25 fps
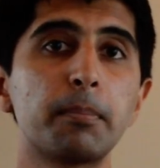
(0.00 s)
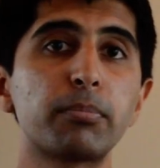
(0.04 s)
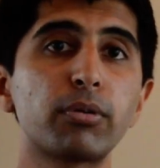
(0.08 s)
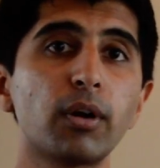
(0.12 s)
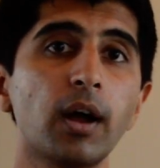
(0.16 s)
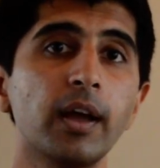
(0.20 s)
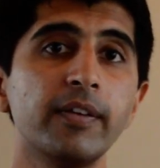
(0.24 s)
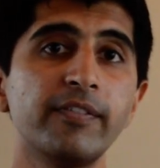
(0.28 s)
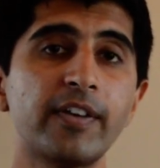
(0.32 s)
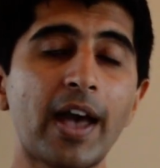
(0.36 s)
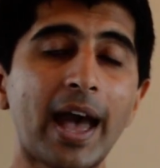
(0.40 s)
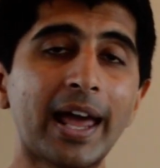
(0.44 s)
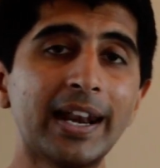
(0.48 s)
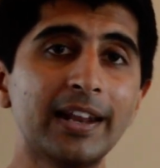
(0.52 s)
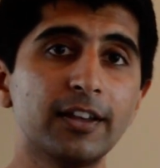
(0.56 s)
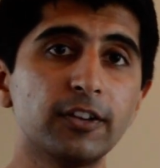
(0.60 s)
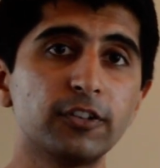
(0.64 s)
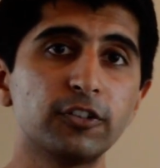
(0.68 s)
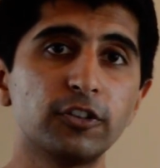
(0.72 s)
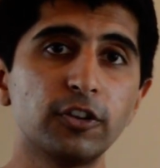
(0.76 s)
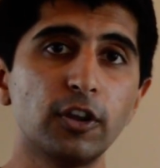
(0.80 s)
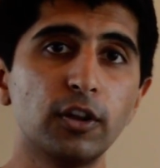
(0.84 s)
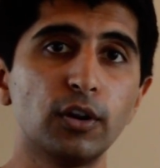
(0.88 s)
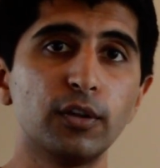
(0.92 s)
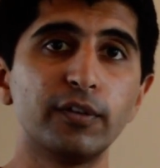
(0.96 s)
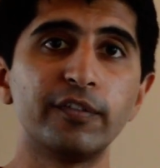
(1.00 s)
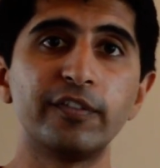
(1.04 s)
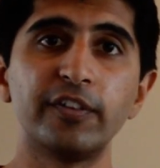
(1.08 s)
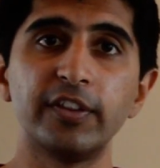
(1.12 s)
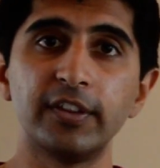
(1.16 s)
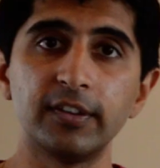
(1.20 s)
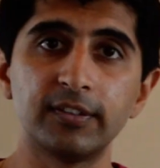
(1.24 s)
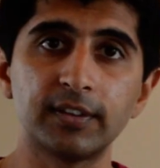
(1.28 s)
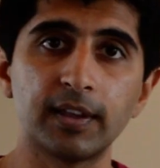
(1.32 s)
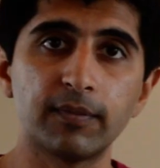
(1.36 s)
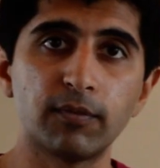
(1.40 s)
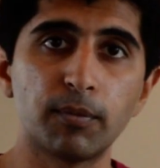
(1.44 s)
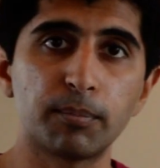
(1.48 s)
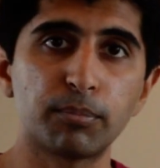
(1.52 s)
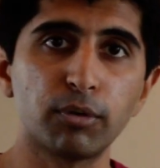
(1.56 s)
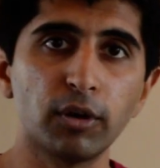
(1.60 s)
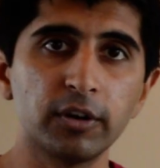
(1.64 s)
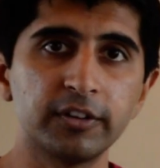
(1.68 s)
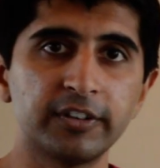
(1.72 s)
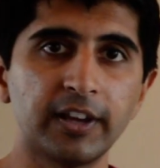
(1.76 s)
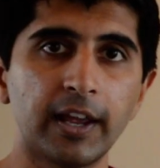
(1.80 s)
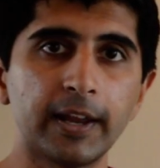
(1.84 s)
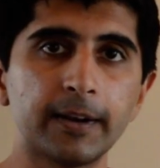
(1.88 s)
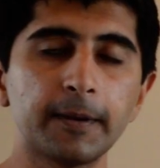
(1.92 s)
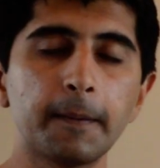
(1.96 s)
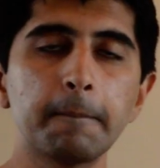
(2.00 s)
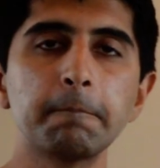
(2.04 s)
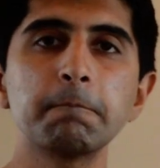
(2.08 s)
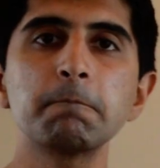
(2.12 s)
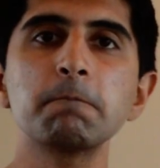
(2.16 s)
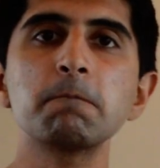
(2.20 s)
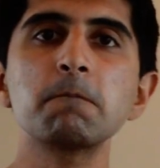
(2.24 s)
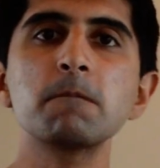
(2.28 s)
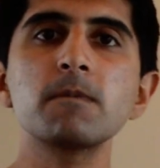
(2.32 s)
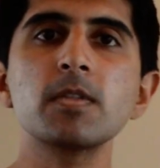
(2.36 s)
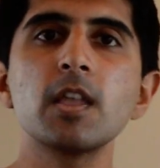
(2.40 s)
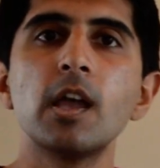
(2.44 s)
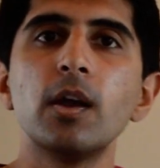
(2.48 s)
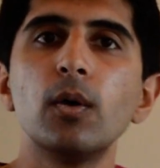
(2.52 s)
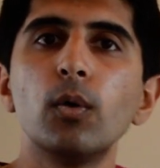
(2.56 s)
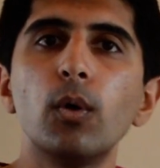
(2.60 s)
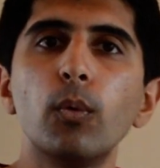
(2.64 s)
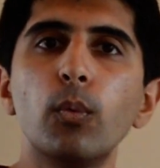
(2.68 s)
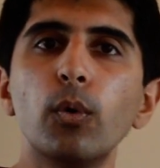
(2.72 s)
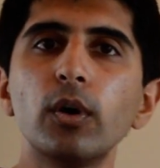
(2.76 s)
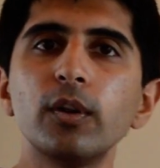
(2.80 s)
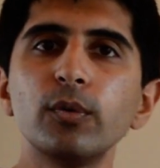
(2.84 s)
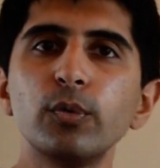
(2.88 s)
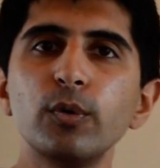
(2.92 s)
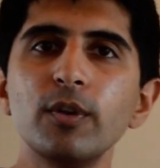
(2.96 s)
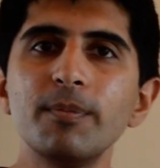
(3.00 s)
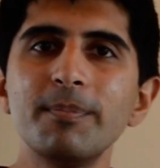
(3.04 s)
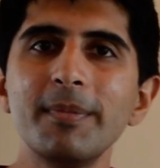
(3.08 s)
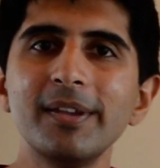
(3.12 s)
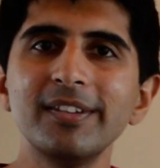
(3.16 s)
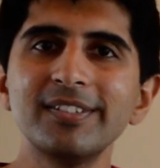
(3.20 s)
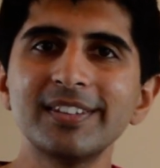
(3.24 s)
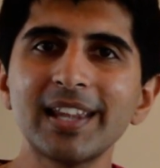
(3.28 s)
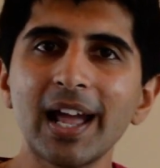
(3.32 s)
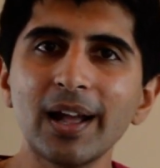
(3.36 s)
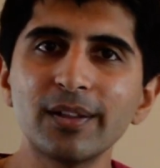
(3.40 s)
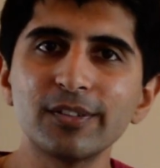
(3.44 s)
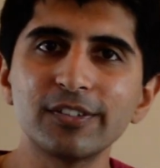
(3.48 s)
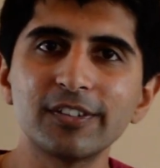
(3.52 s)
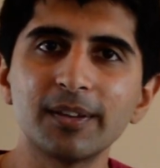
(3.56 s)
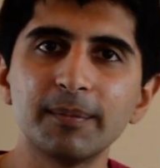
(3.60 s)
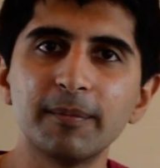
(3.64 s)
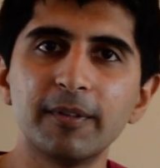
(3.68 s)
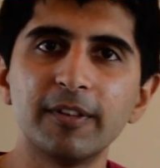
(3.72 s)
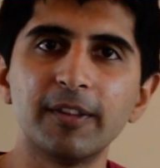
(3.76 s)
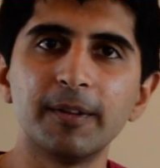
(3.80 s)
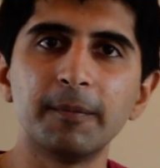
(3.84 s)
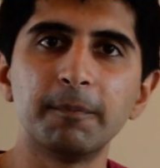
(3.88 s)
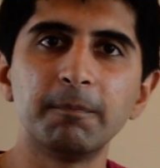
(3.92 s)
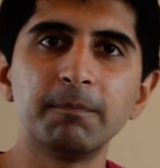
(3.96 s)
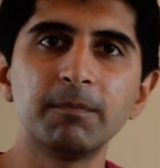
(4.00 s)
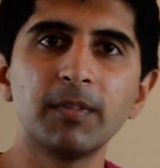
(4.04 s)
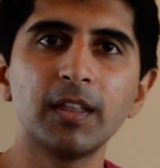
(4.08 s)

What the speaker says: private and external, for this given project? Or what if we missed out some of them?